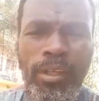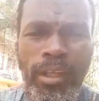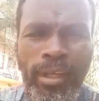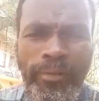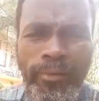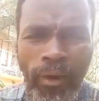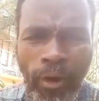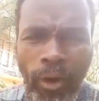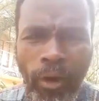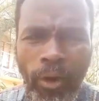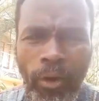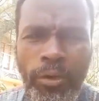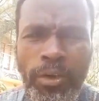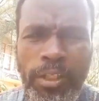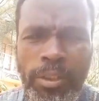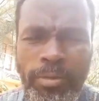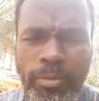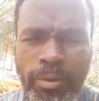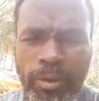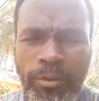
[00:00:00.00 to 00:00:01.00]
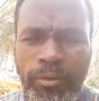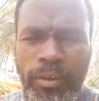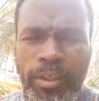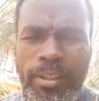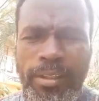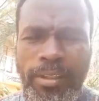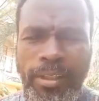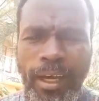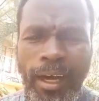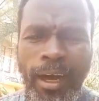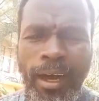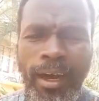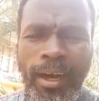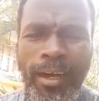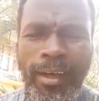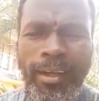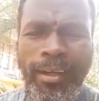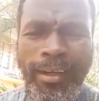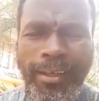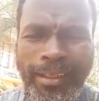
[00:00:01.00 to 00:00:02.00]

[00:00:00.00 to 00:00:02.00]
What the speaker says: If all these prophets are